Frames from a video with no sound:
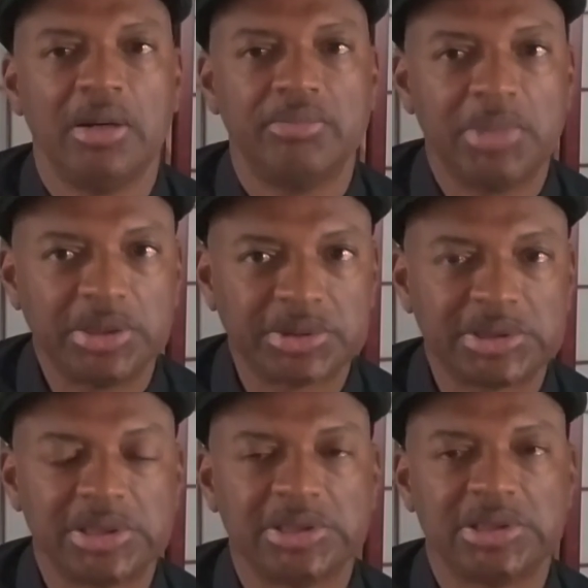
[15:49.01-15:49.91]

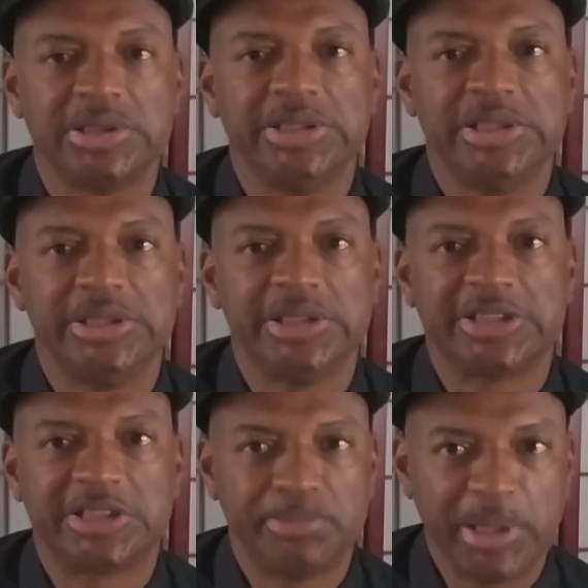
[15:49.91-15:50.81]
Most of the
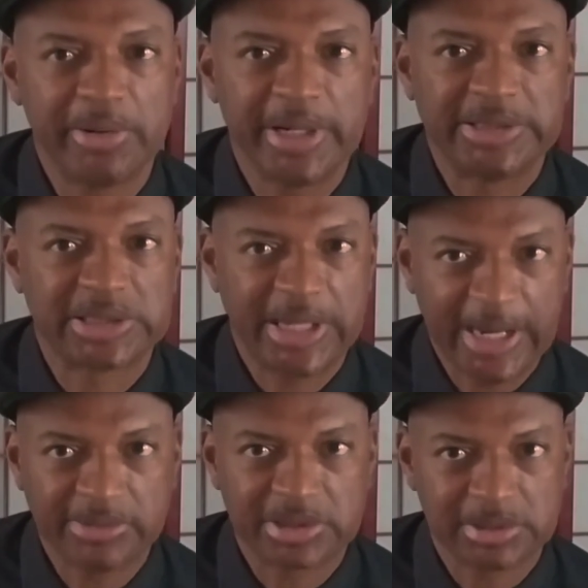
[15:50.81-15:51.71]
experienced
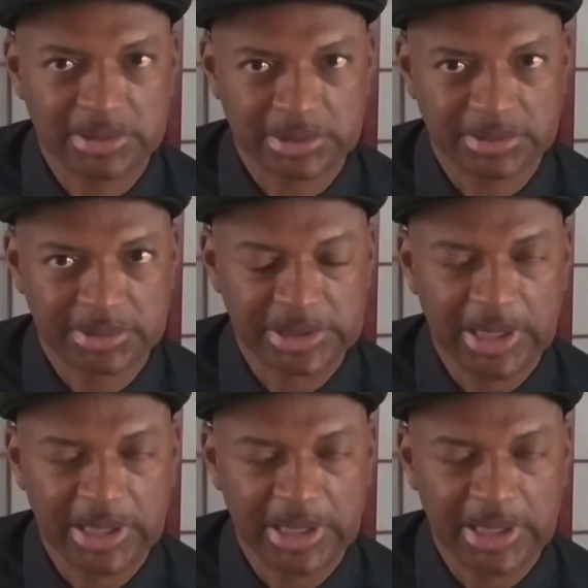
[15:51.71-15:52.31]
counselors